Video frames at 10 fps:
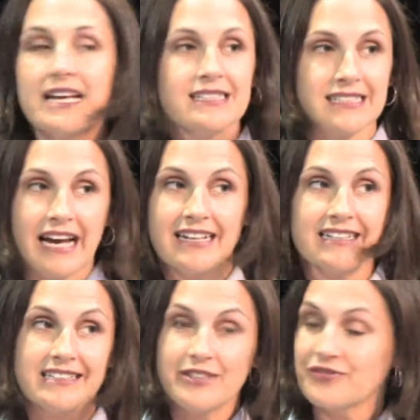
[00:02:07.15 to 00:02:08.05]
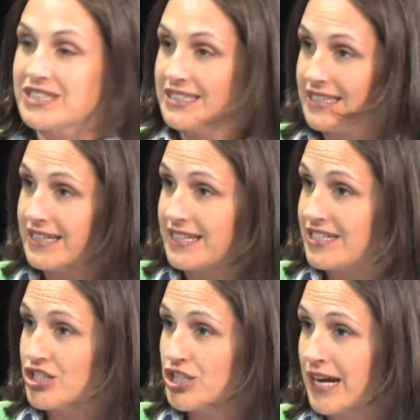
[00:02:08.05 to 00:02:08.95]
sat in a different seat
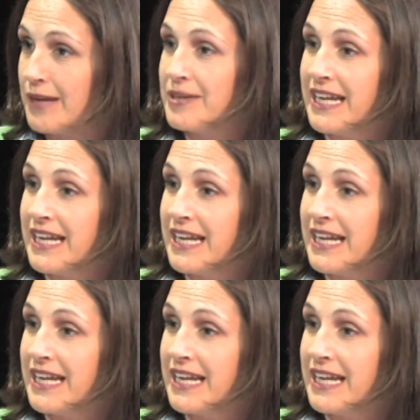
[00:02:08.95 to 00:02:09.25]
each time,